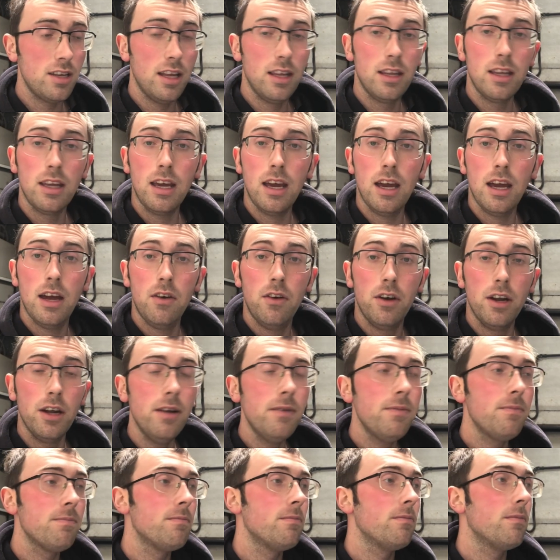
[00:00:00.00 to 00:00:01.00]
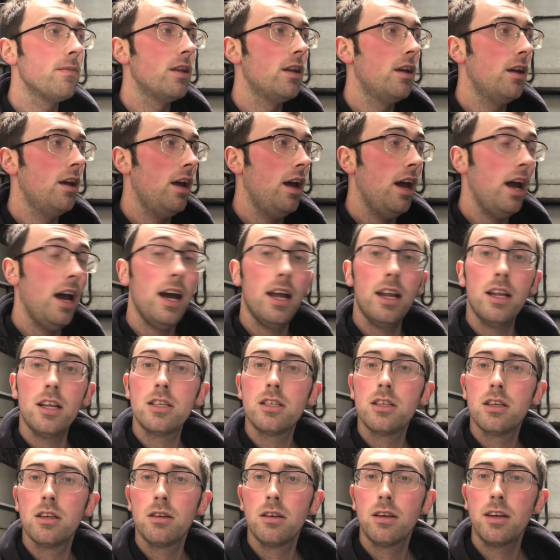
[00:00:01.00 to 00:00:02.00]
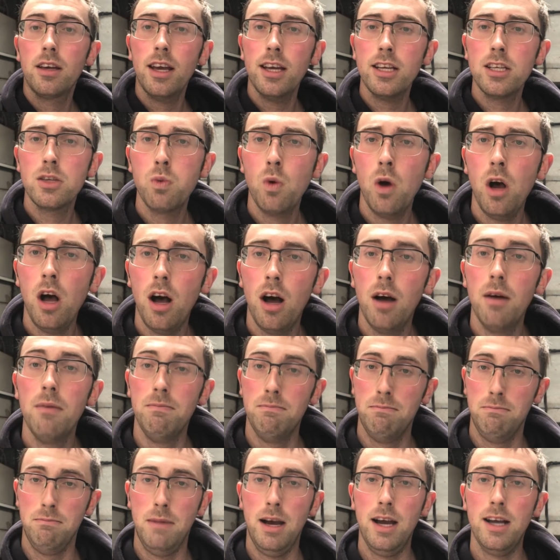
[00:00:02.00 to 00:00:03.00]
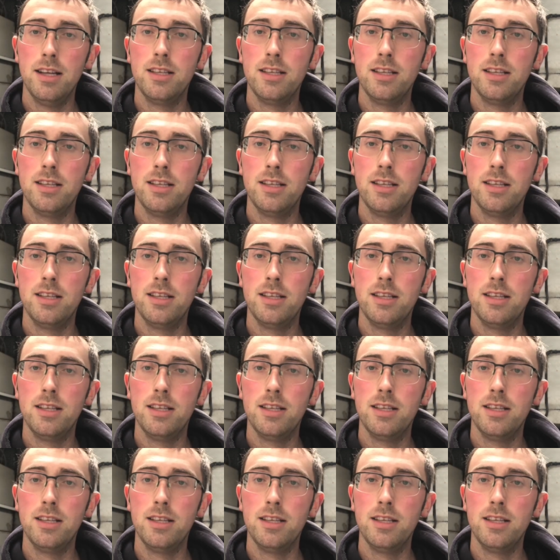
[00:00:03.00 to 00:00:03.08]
in the area, and guess what? my